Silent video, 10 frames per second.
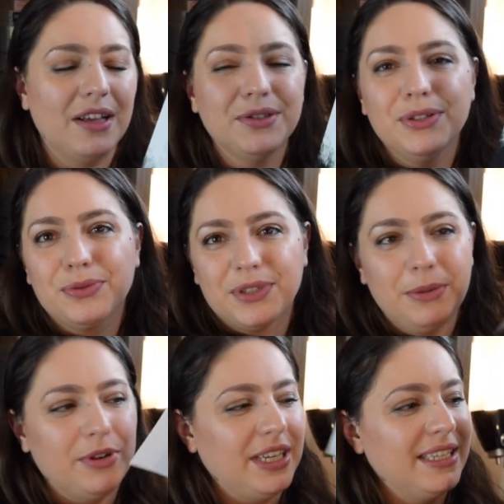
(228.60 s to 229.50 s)
Also, it's
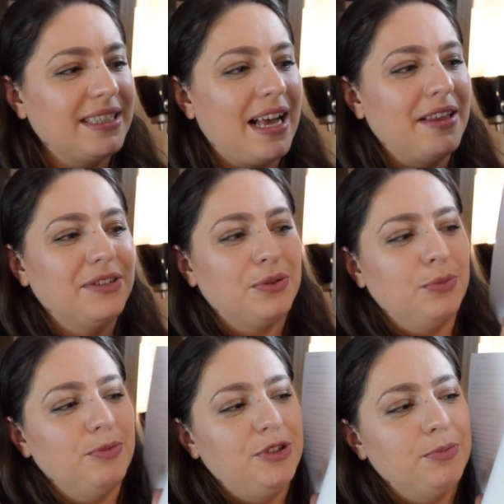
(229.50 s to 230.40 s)
really pretty. It's got like
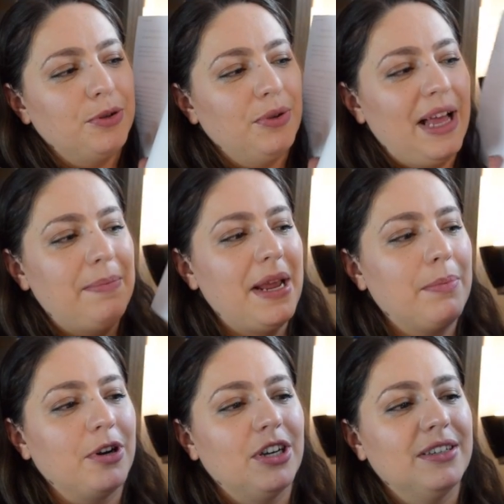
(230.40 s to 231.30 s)
super cool end
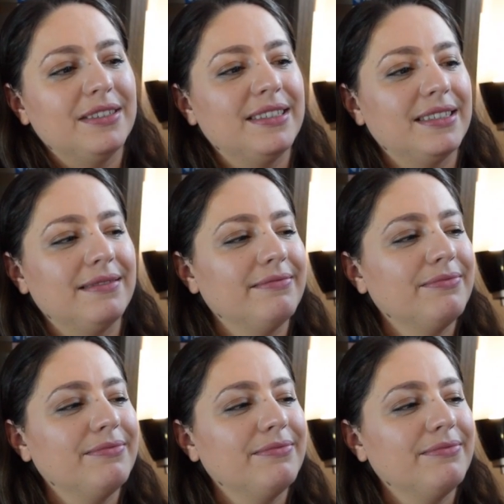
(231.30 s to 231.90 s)
papers and